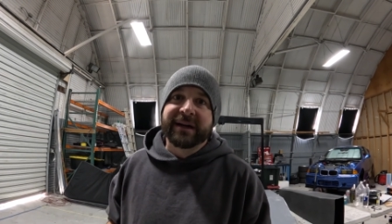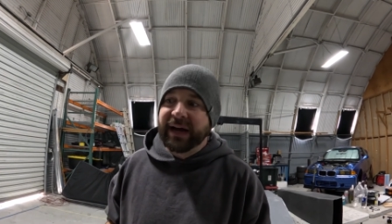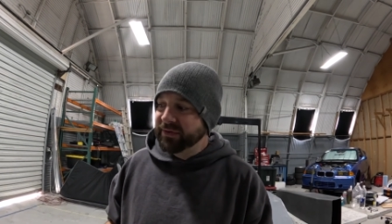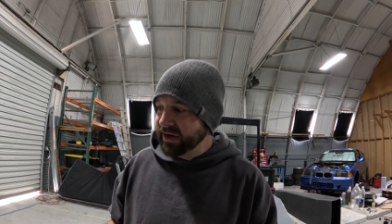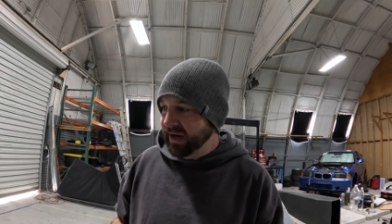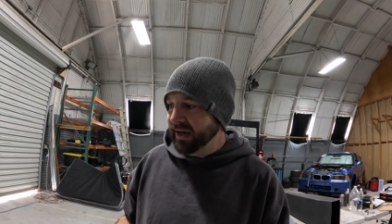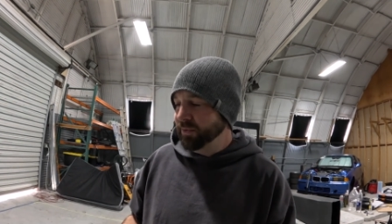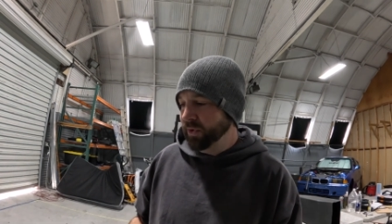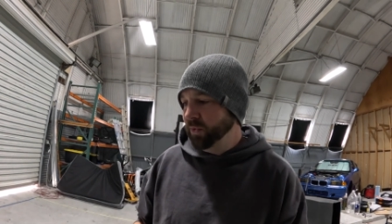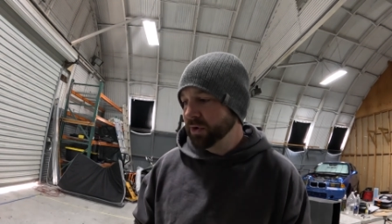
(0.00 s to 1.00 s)
I've got
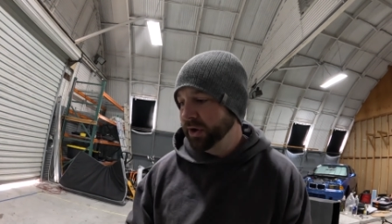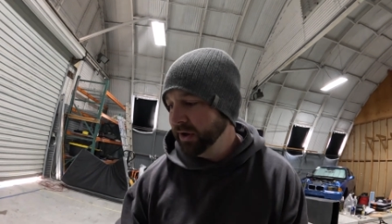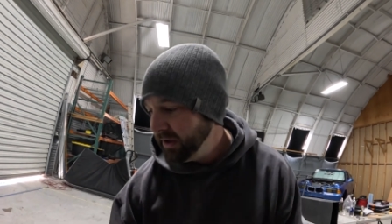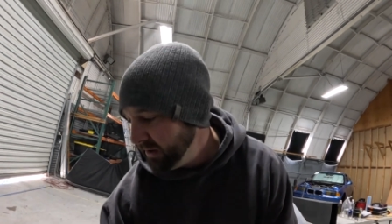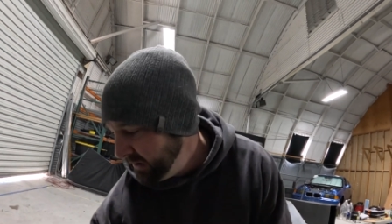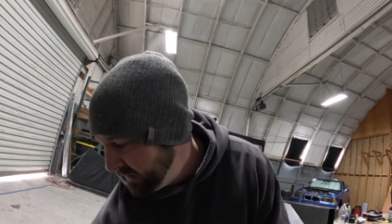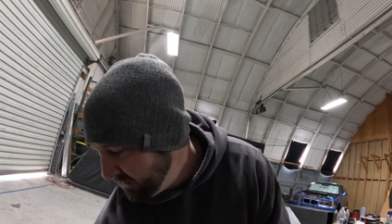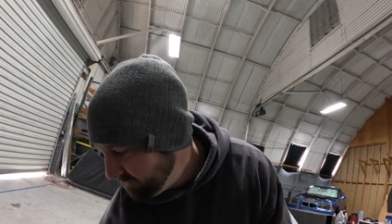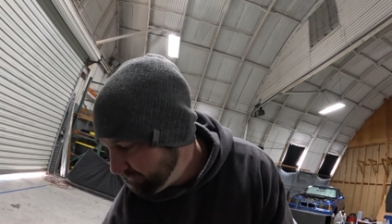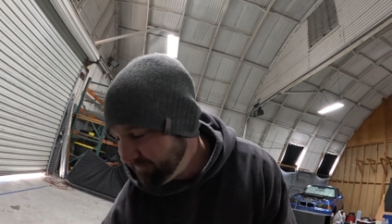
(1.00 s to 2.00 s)
what we'll call
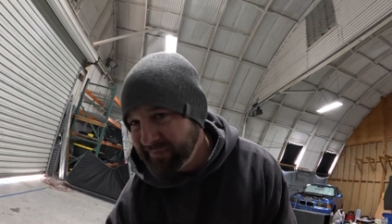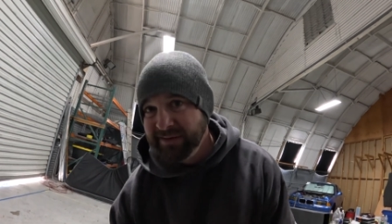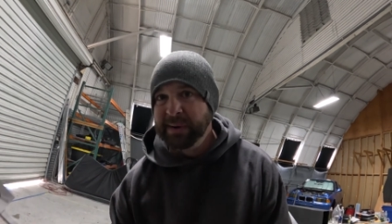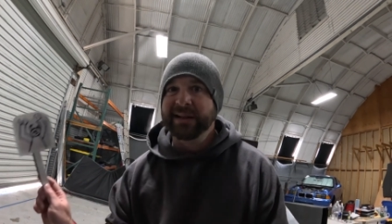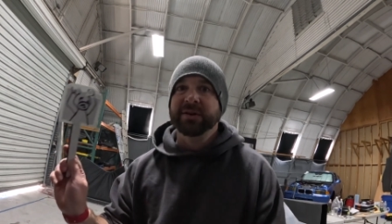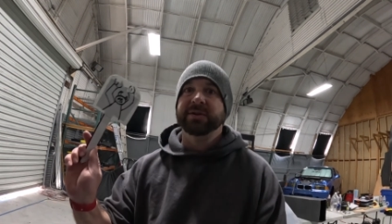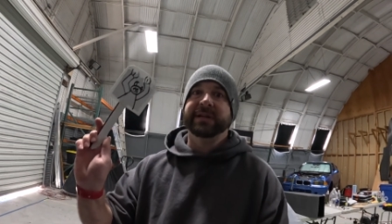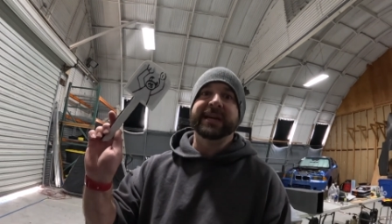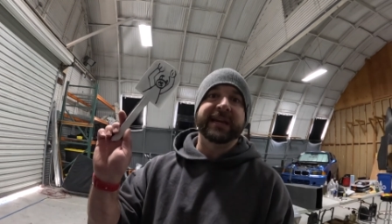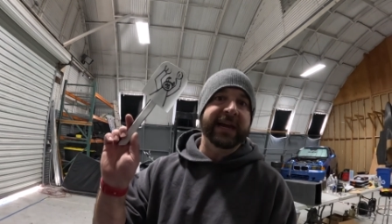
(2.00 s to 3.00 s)
my little
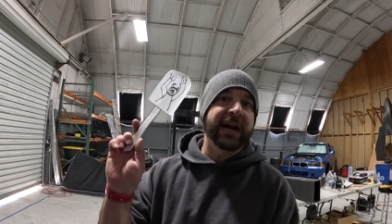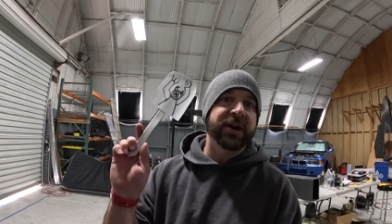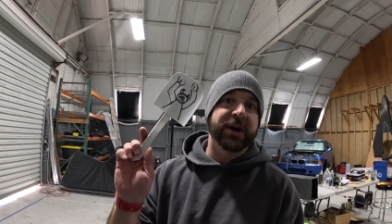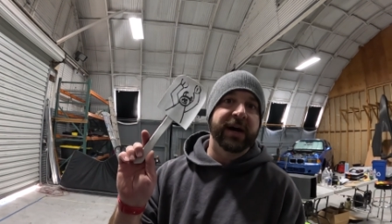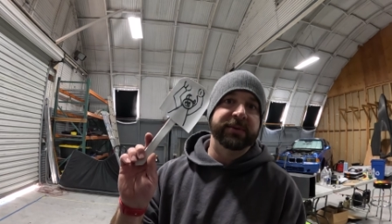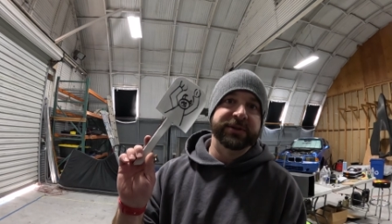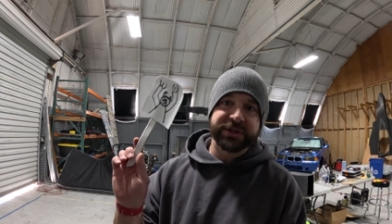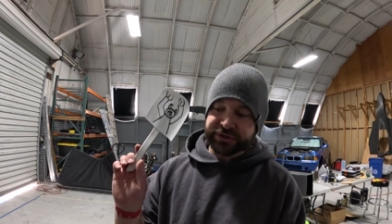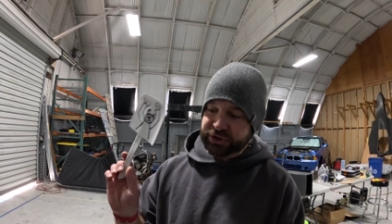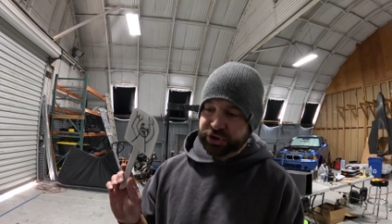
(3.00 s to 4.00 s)
leaky air goblin
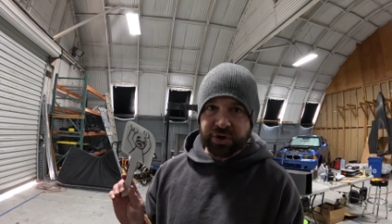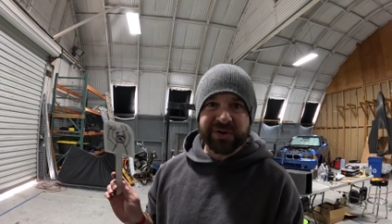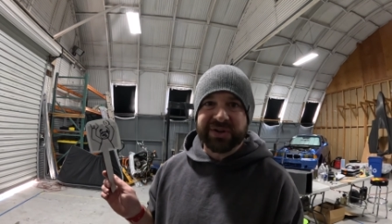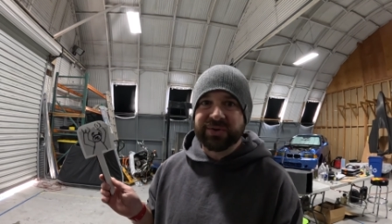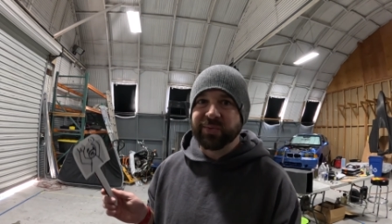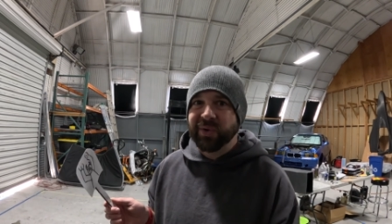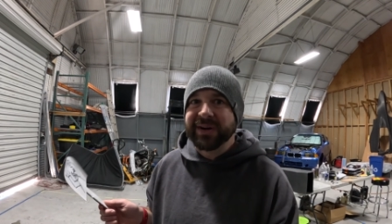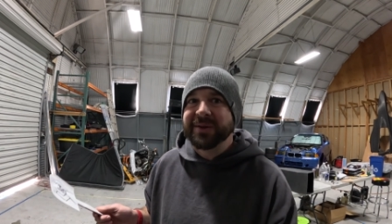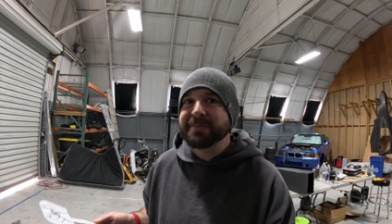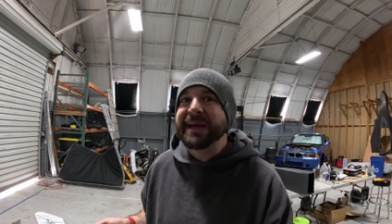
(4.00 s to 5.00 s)
just to show you one
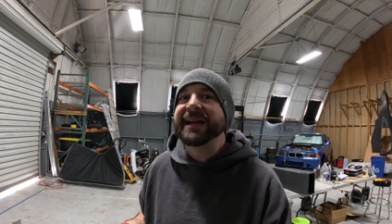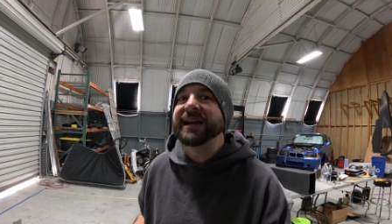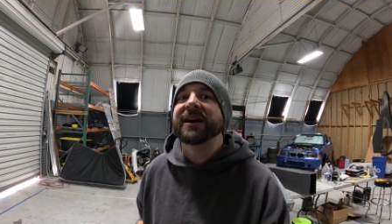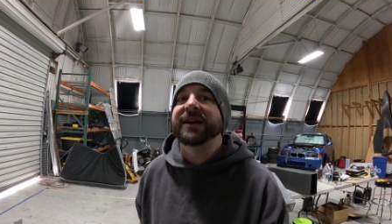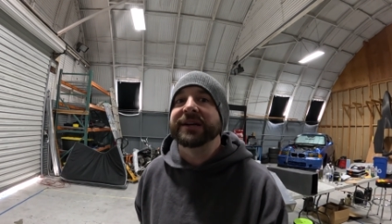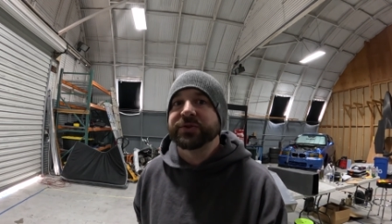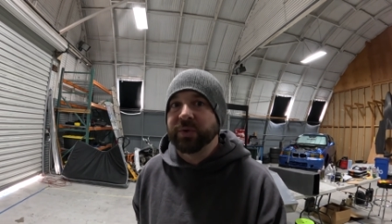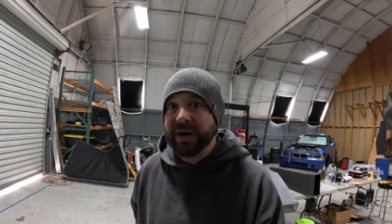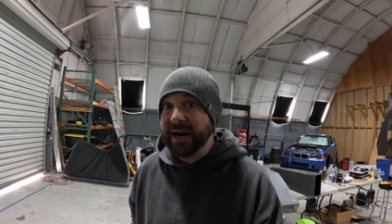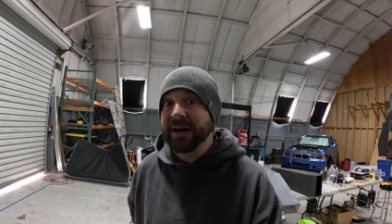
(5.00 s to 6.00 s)
of the main areas
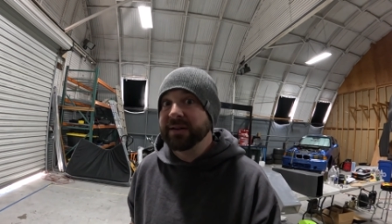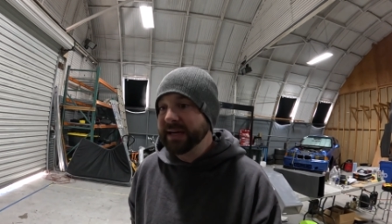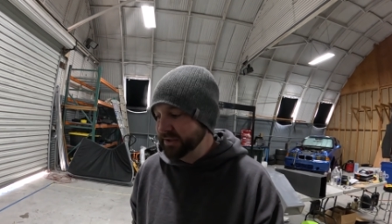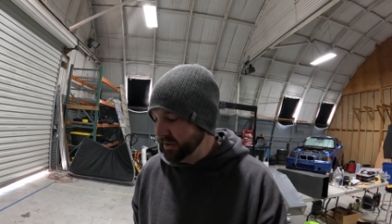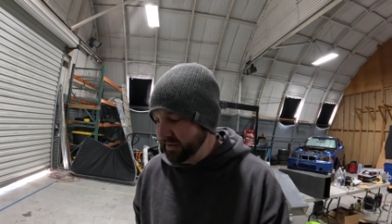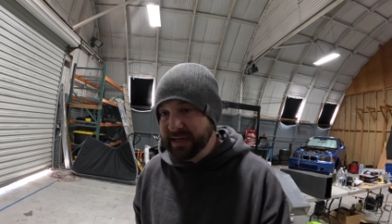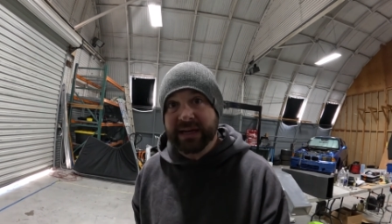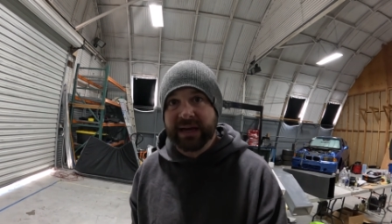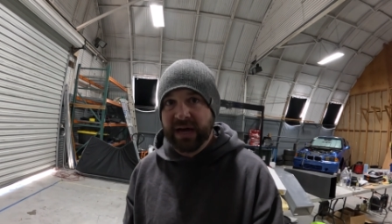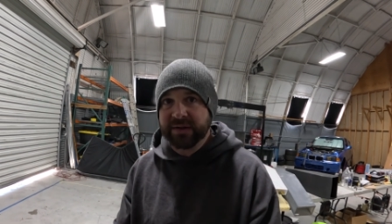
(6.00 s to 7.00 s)
where air likes to
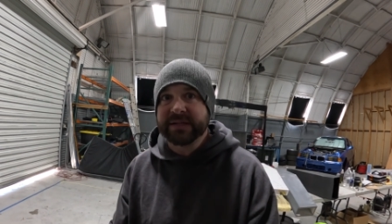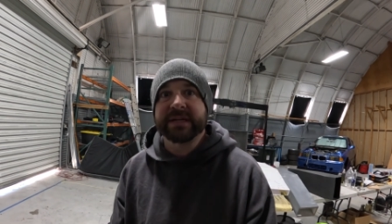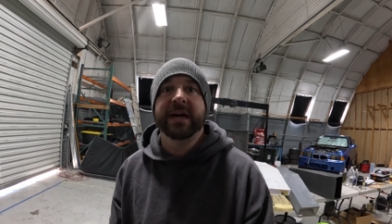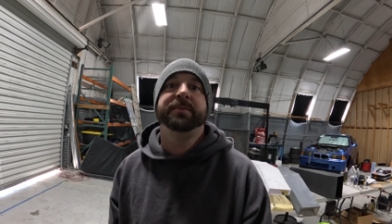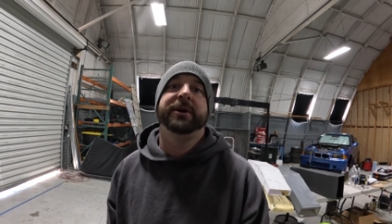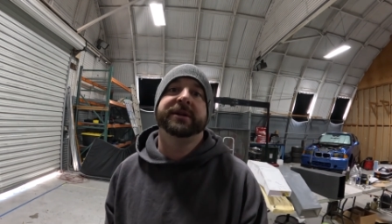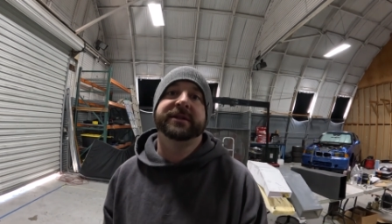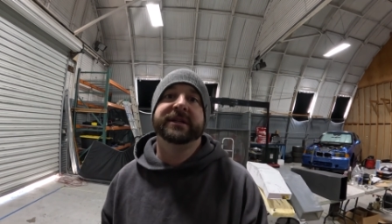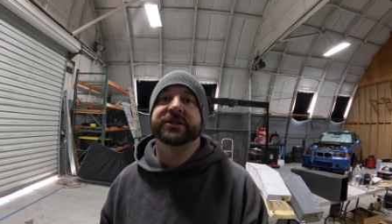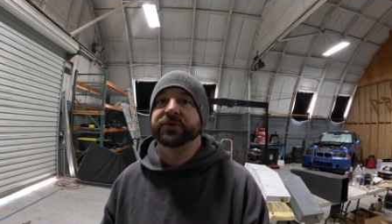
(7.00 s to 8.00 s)
leak out of the side pods
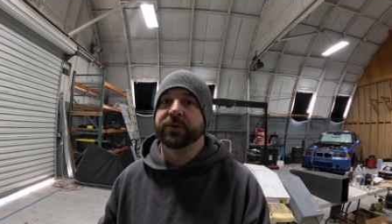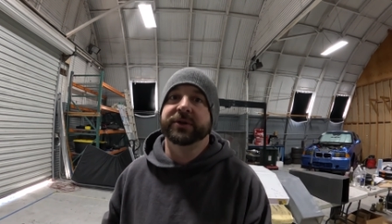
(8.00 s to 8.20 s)
of these Stohr